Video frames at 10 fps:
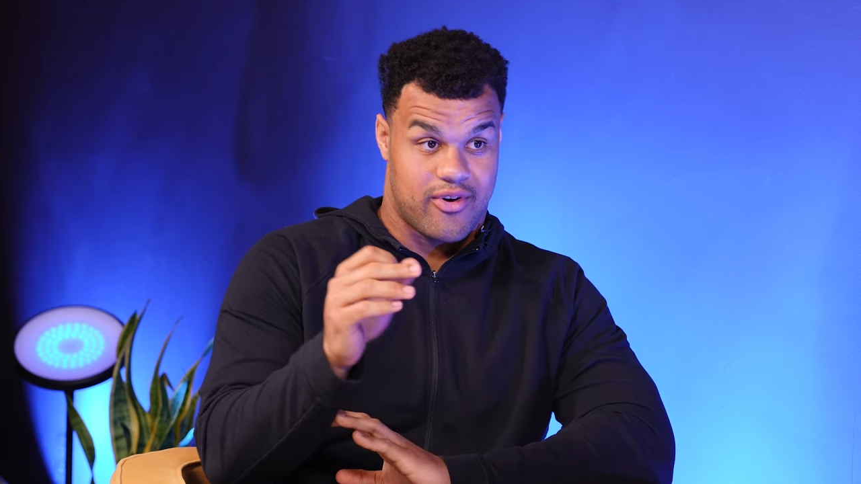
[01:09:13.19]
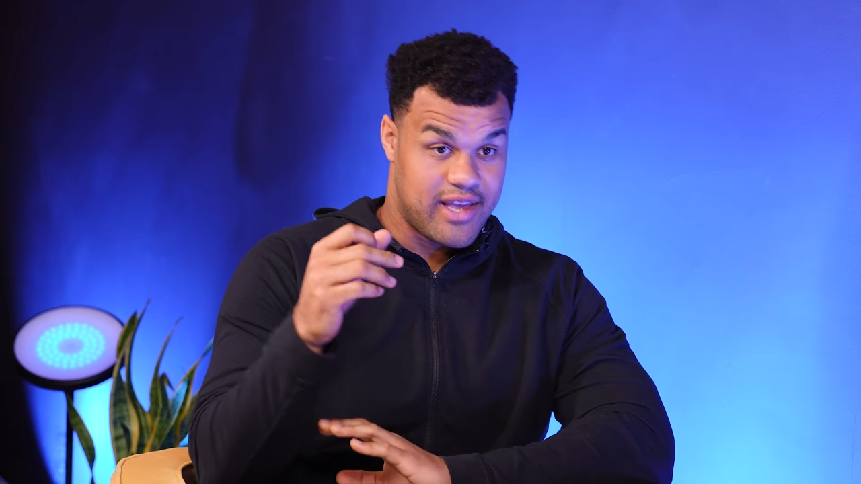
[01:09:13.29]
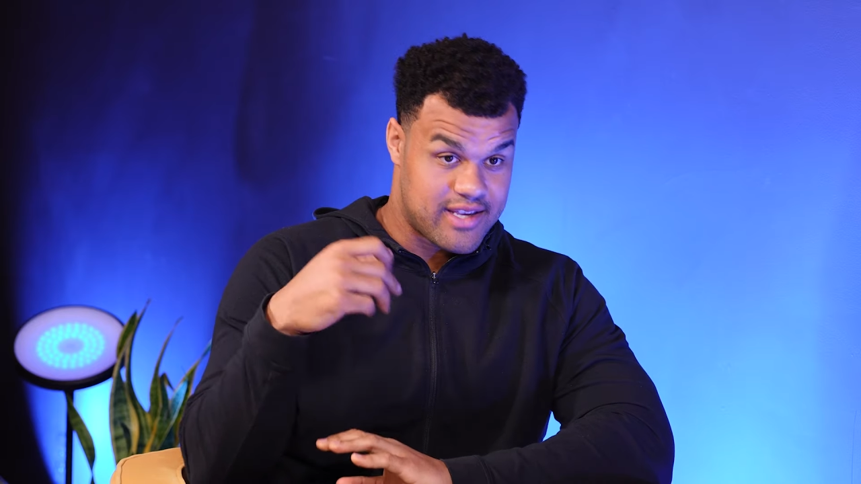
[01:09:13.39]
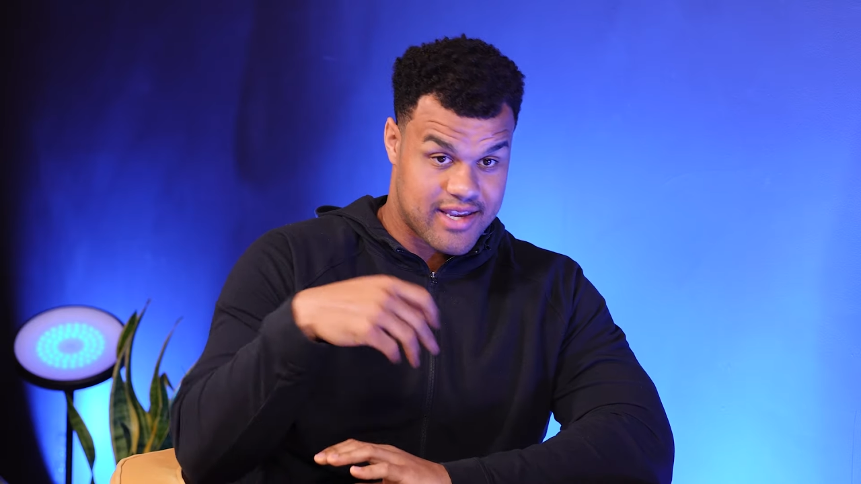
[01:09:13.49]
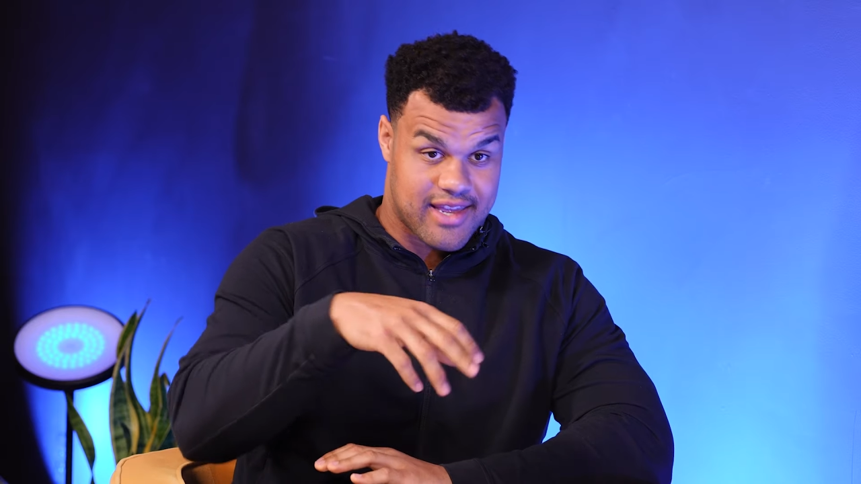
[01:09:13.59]

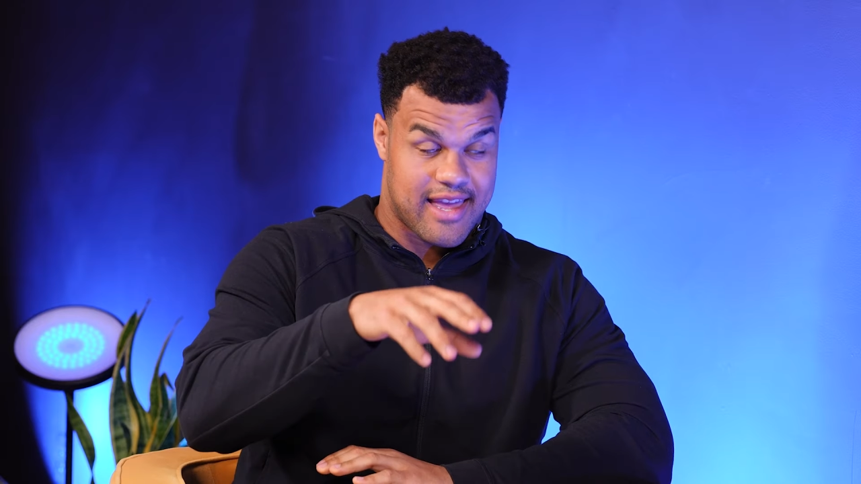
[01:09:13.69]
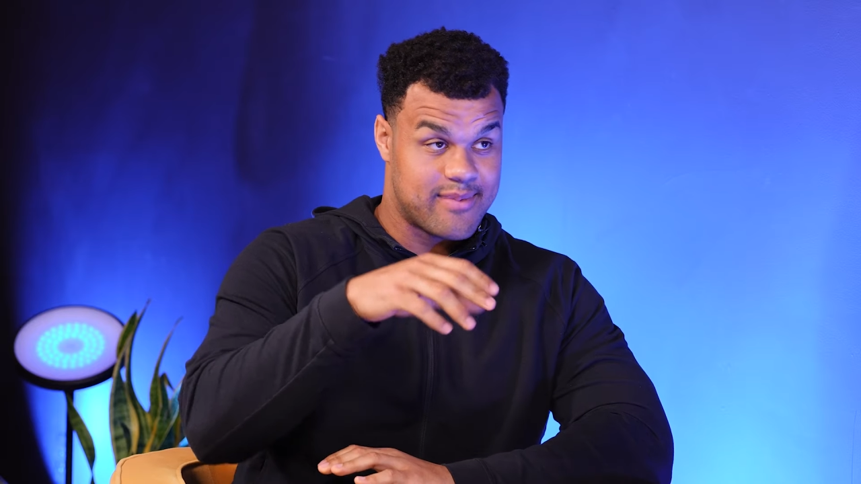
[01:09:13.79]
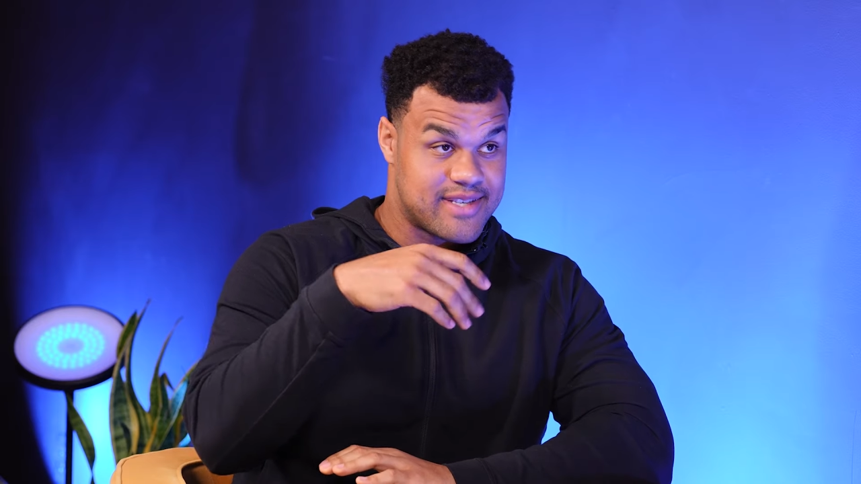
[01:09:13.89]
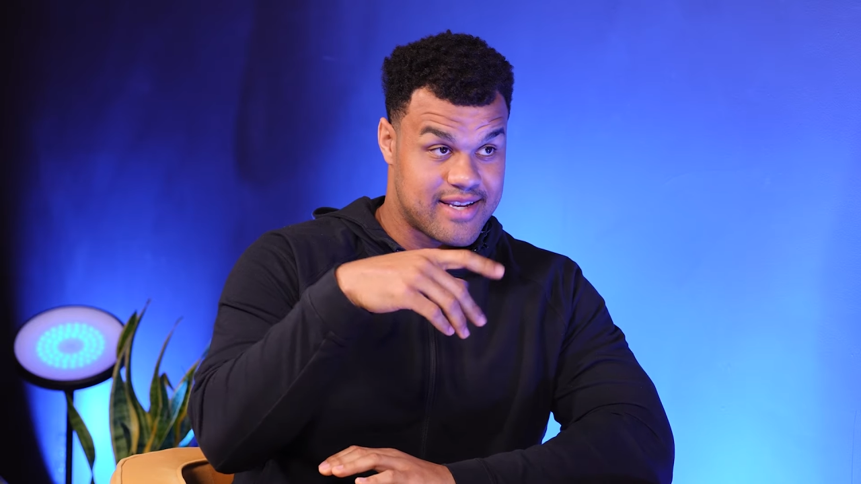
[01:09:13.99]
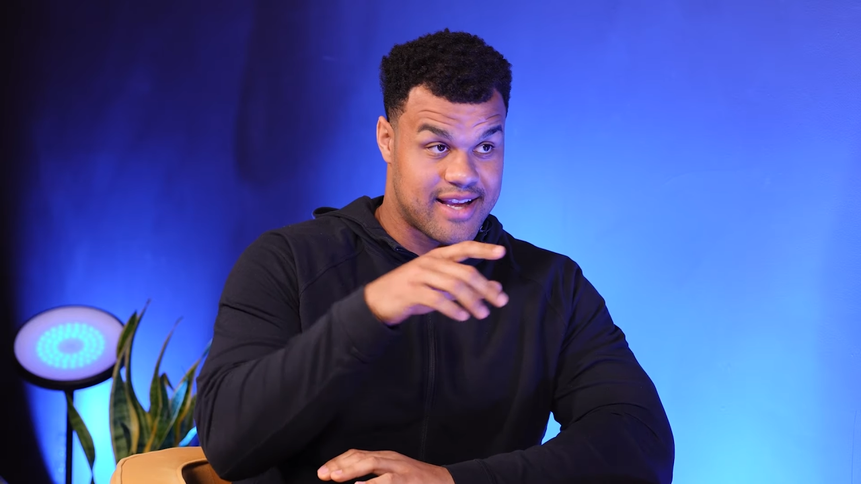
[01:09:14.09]
They kept
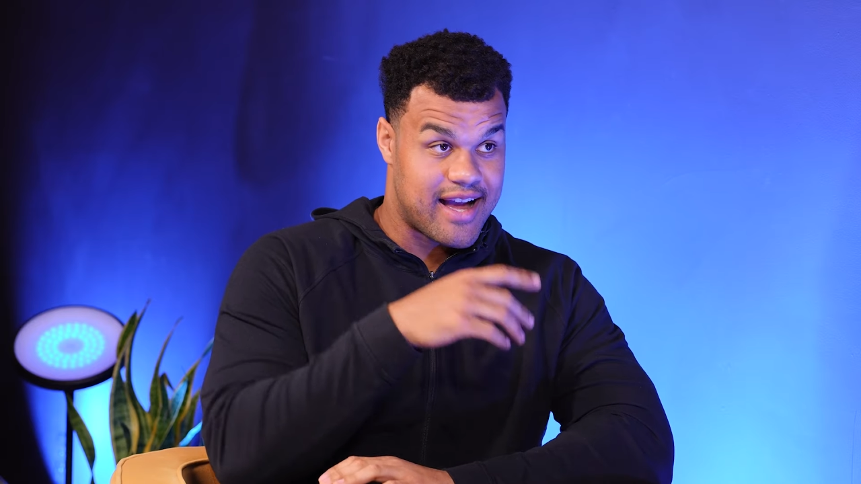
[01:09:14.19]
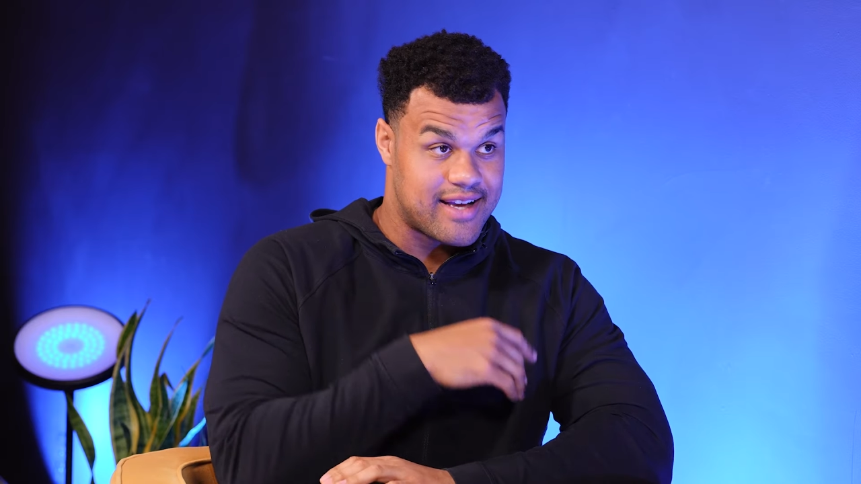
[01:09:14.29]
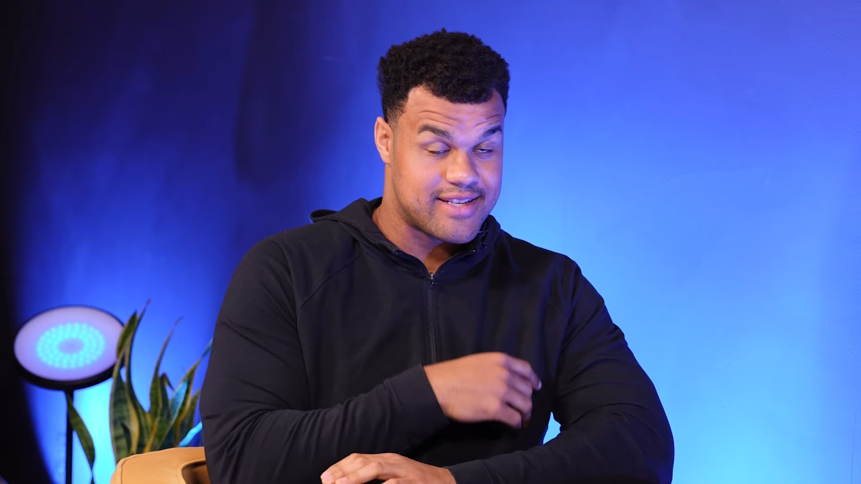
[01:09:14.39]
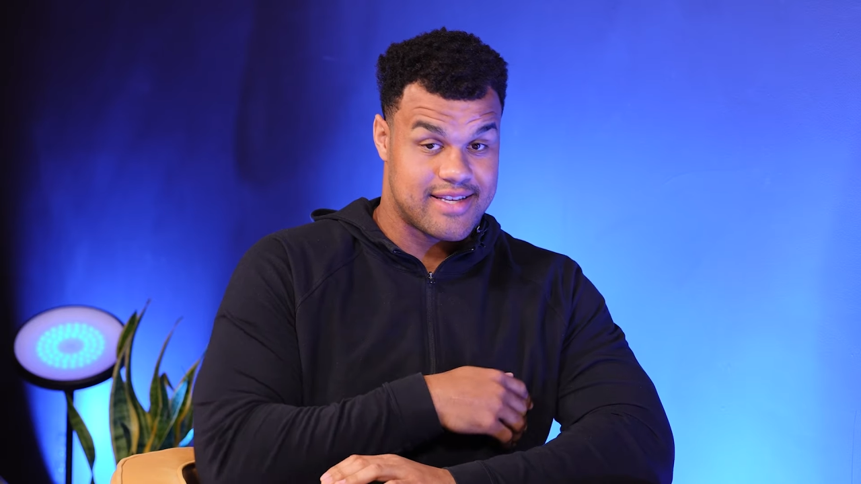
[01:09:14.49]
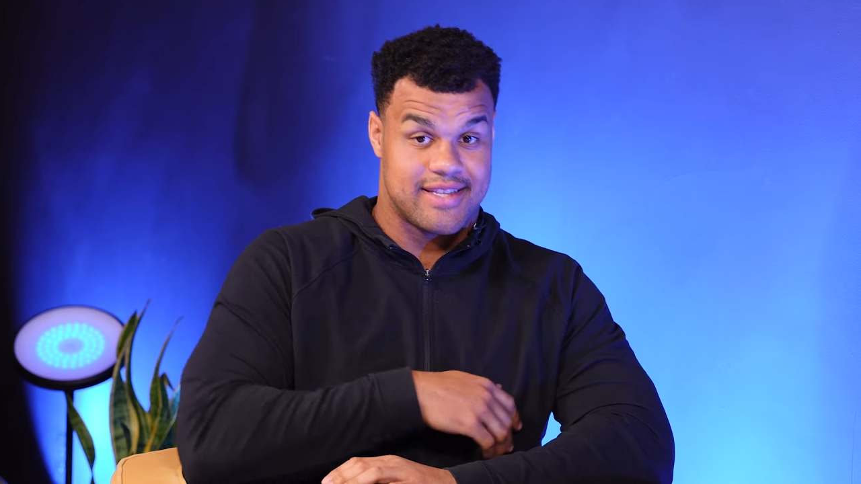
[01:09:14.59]
sending
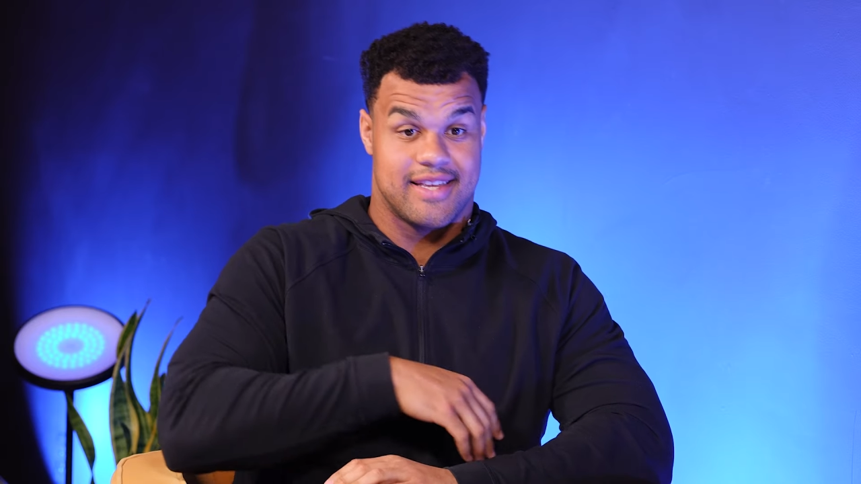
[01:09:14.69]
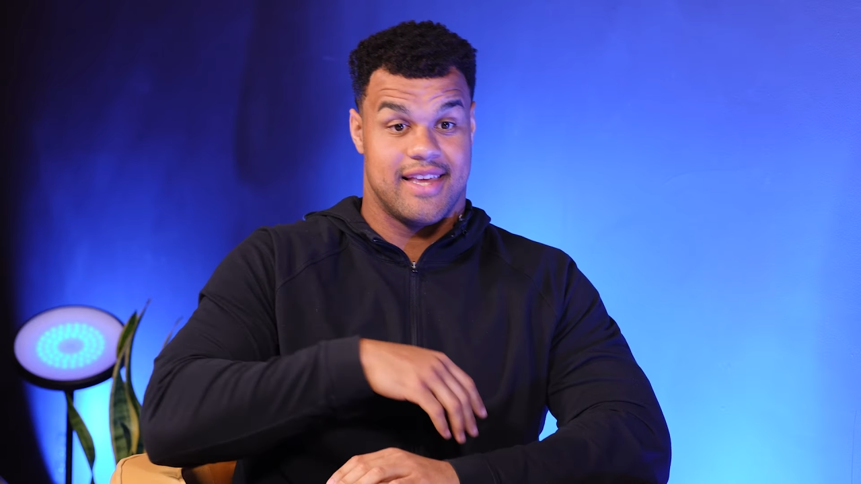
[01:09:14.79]
guys in.